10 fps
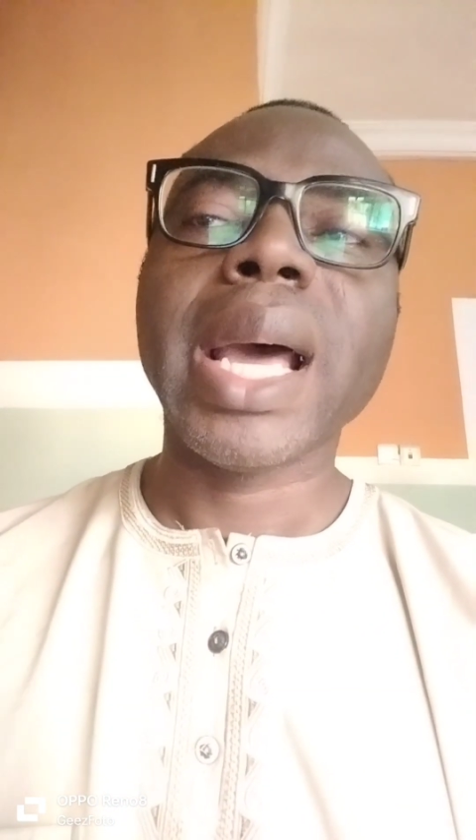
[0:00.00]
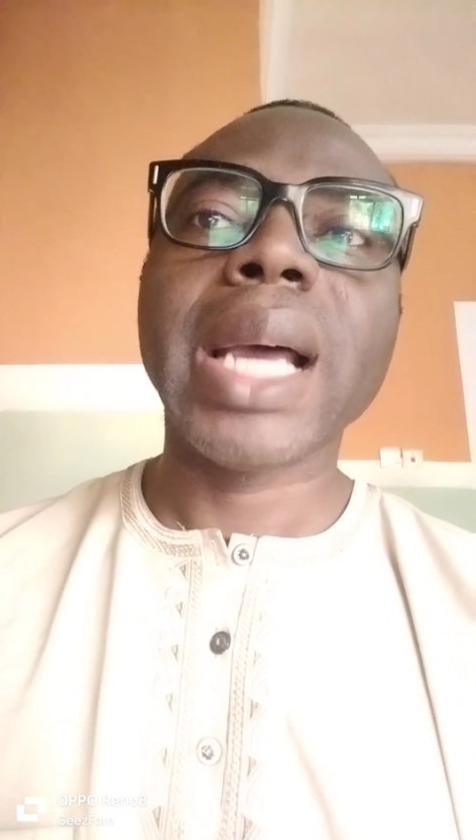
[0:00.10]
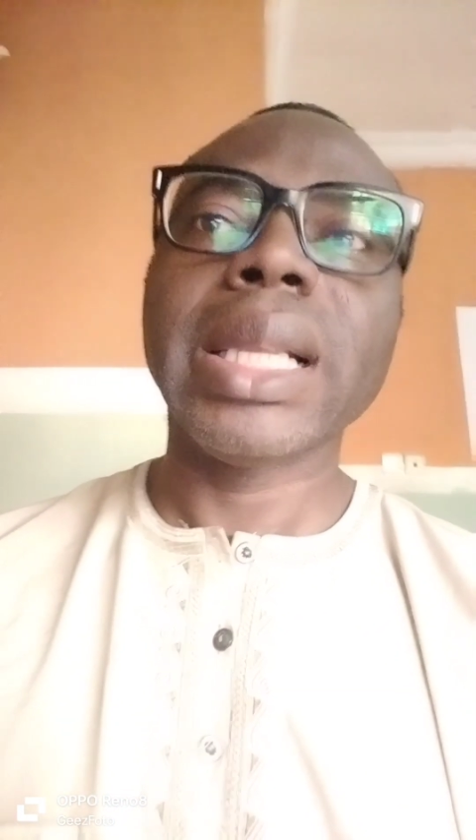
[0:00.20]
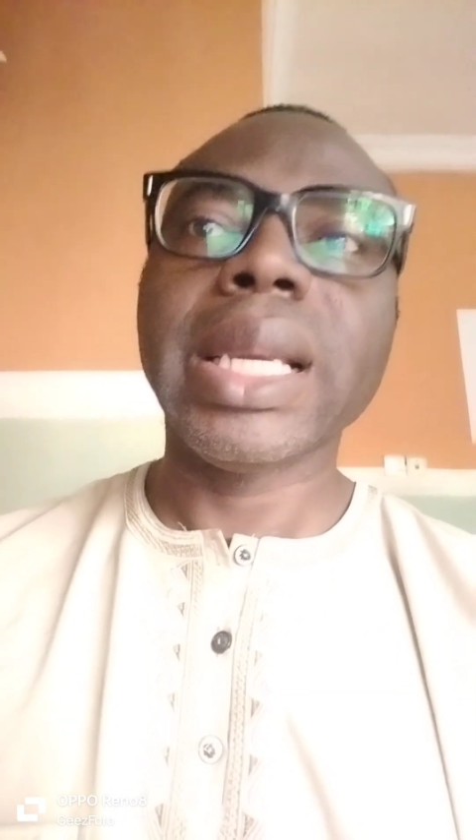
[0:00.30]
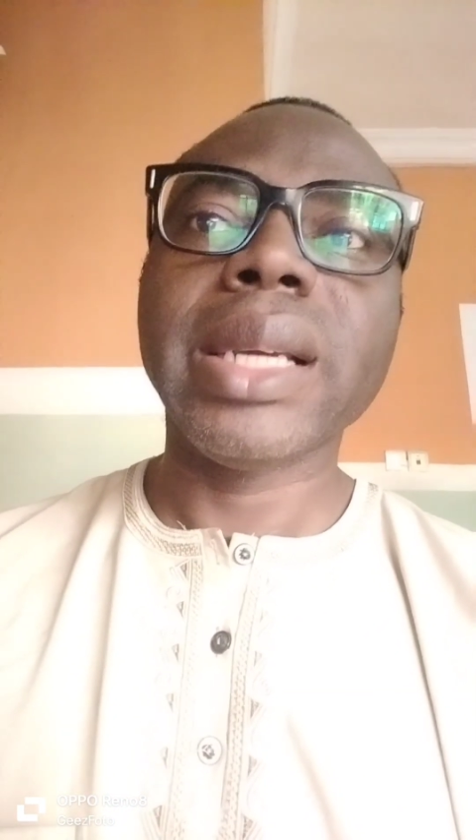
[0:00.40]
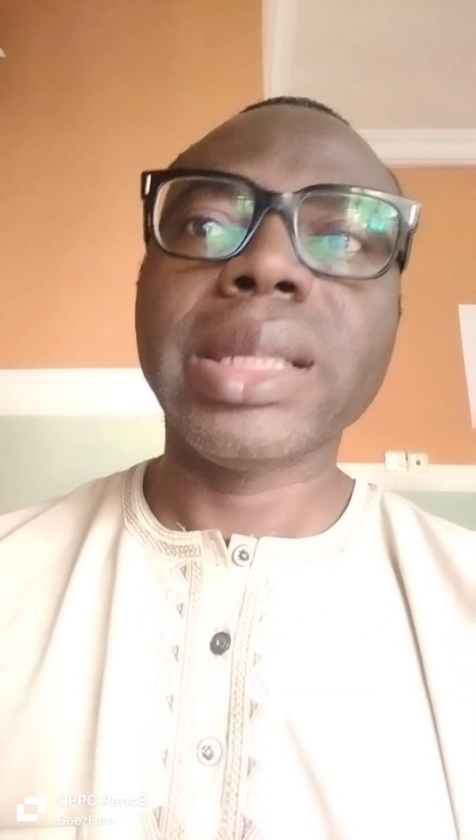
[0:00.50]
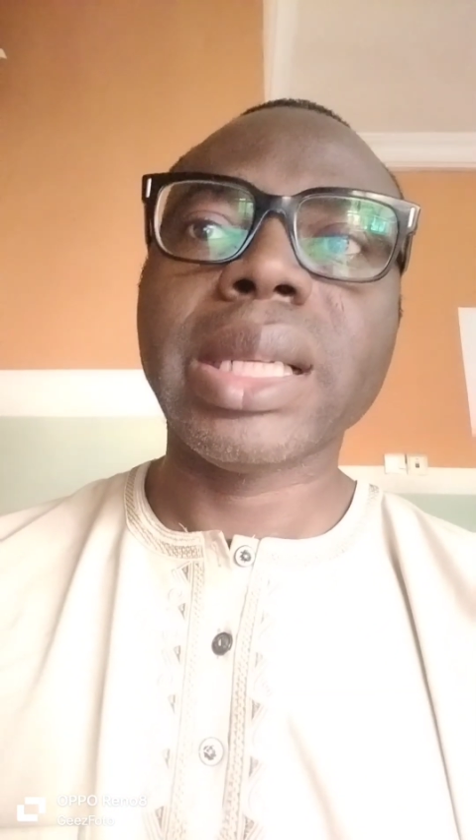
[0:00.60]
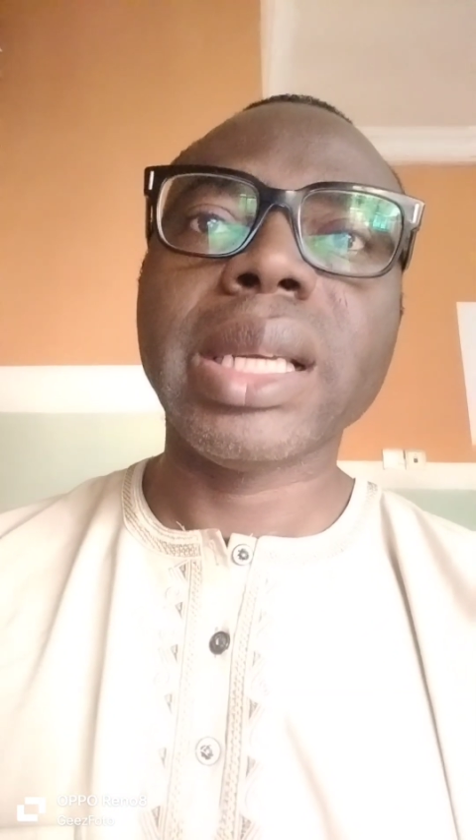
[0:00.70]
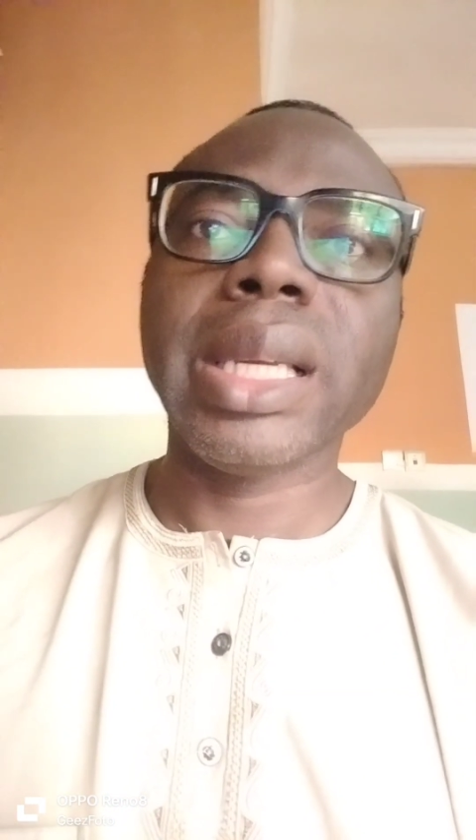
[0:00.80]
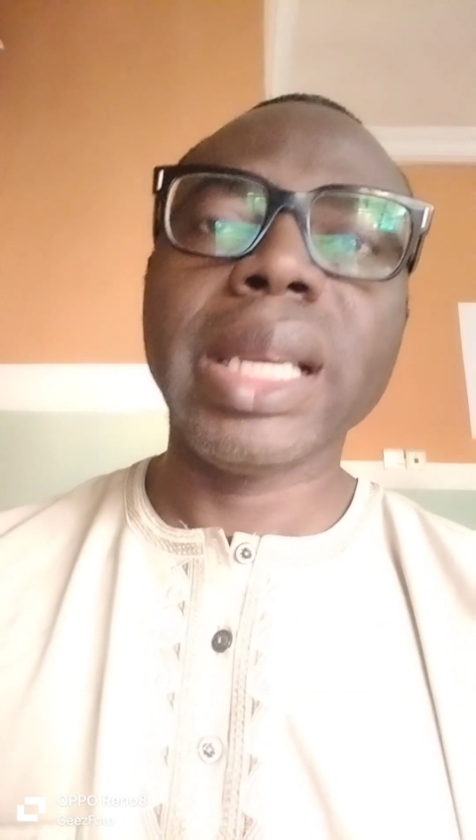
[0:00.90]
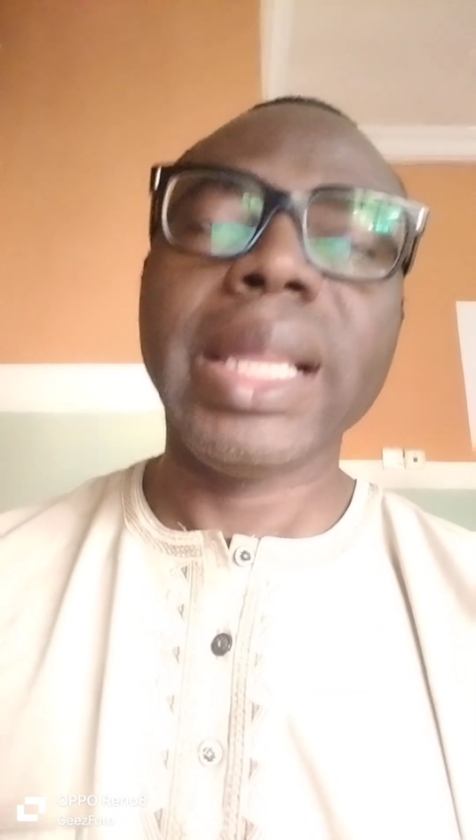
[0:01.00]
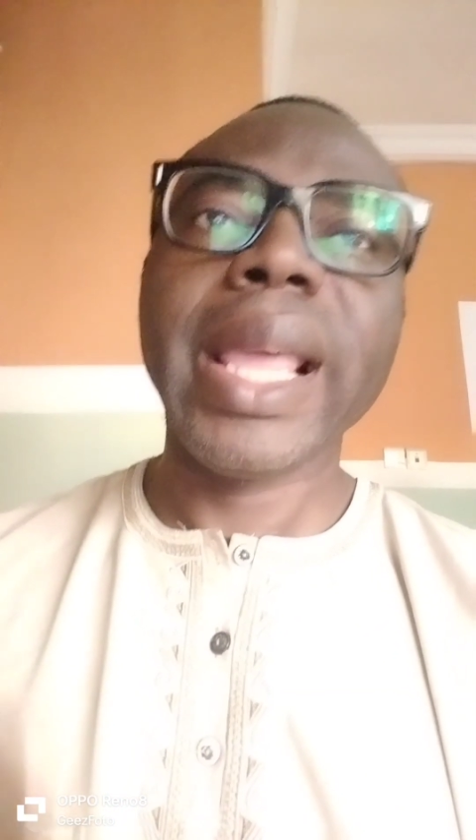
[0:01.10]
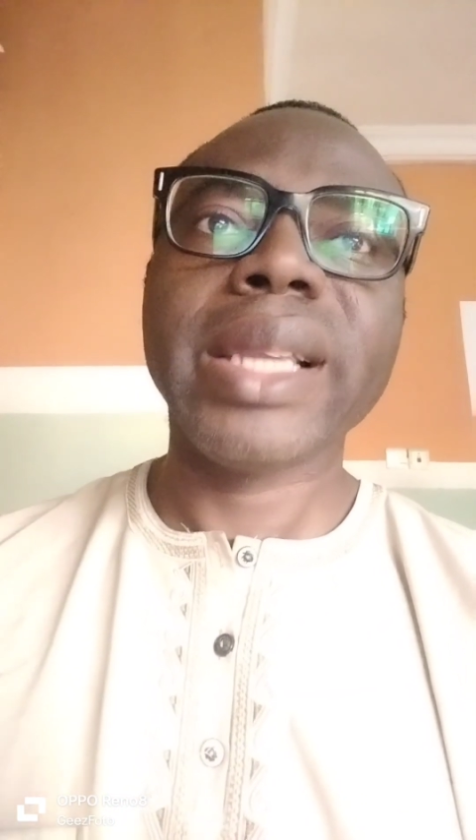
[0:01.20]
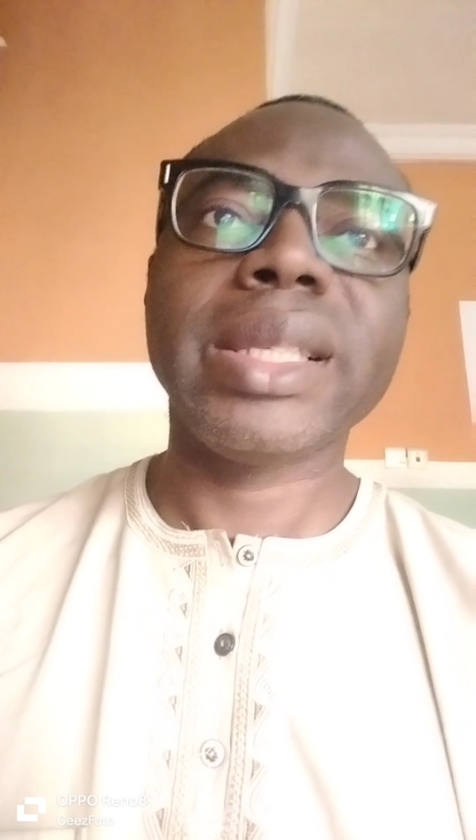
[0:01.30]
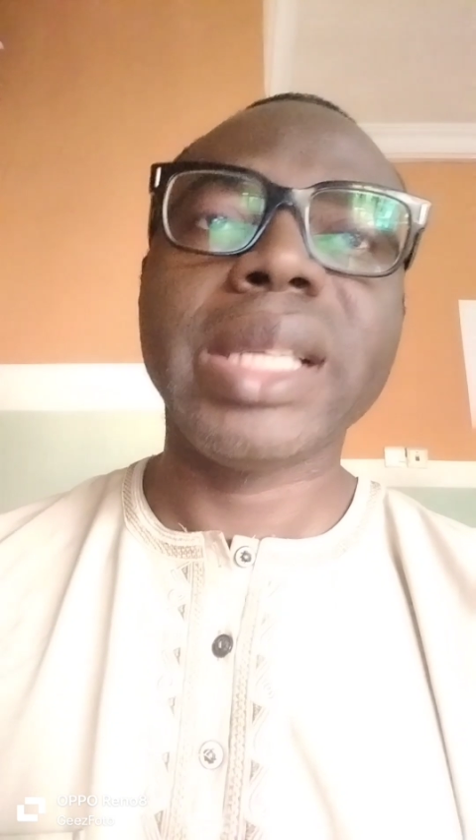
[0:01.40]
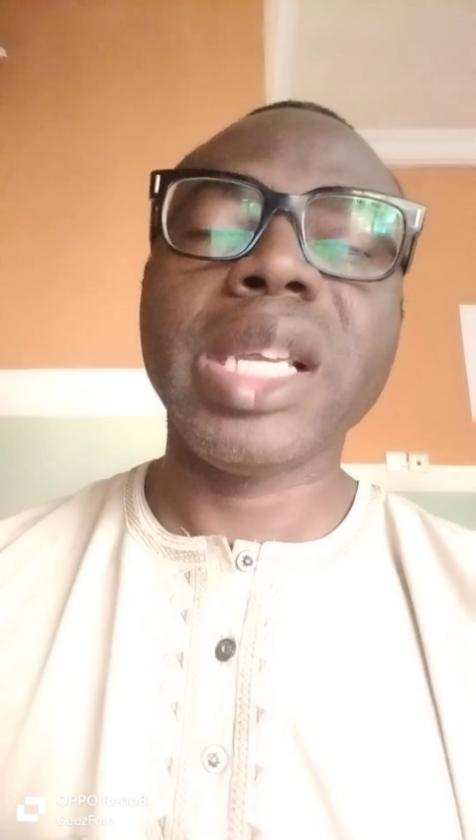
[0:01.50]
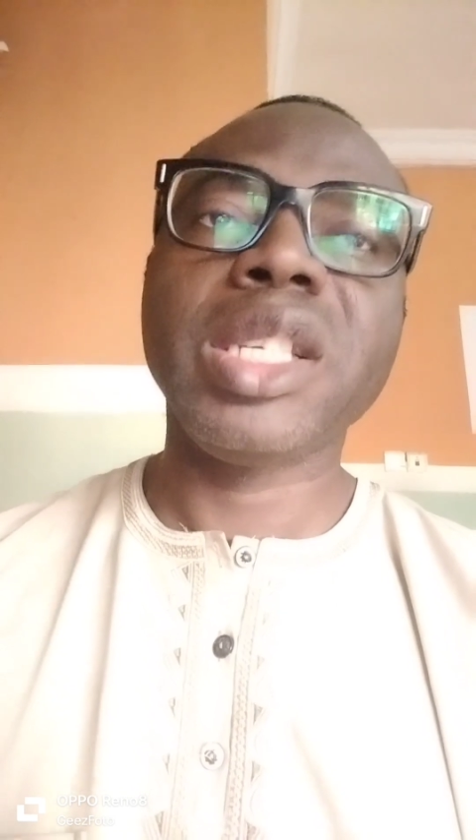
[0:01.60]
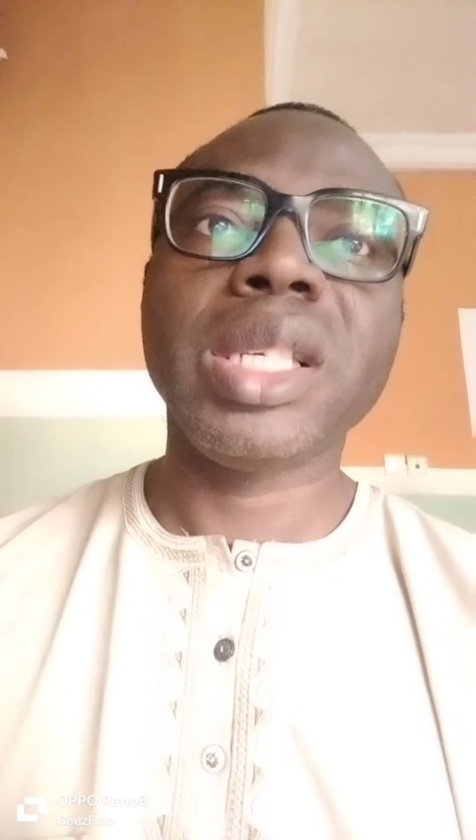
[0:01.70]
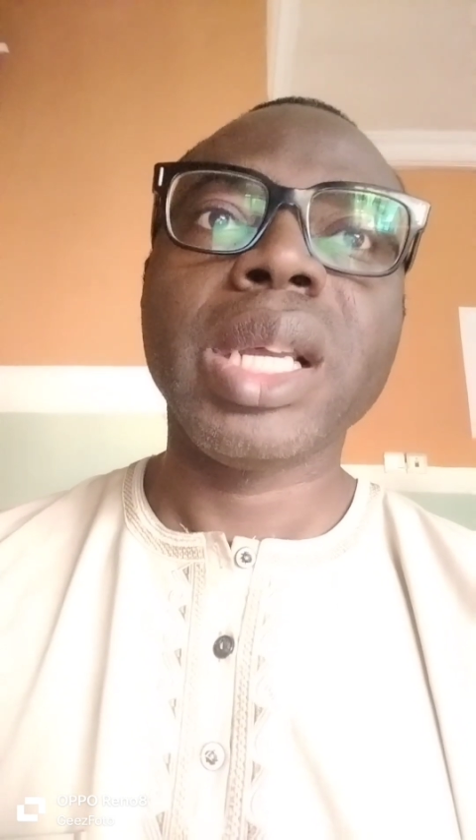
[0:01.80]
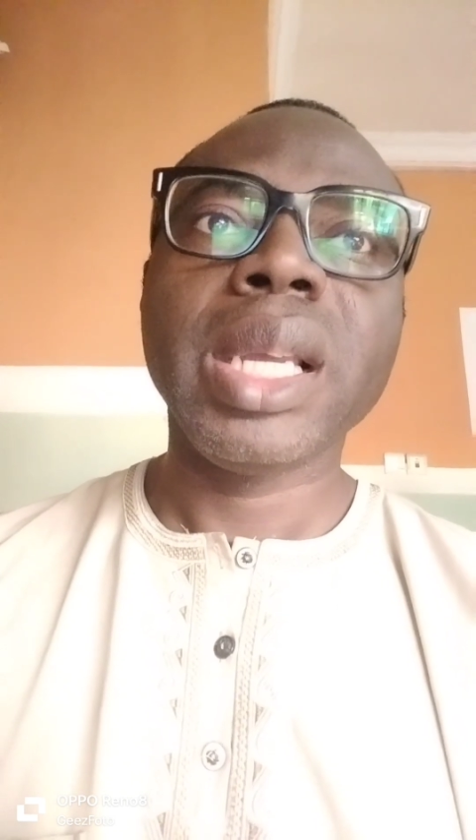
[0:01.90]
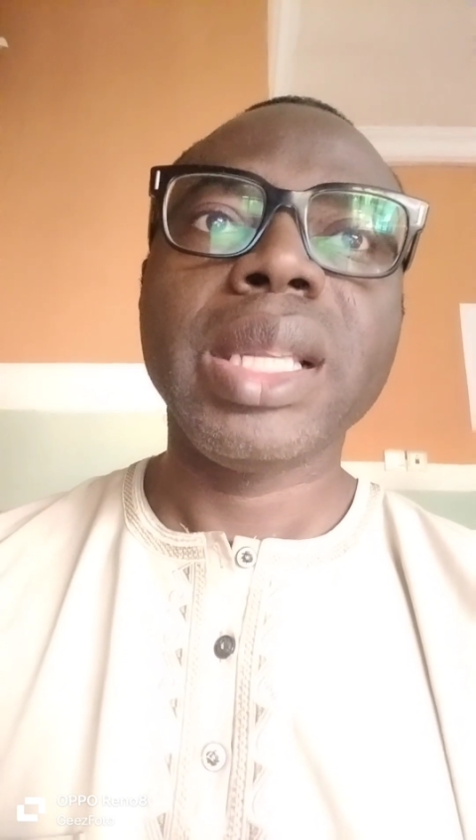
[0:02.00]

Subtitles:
and there's a next stage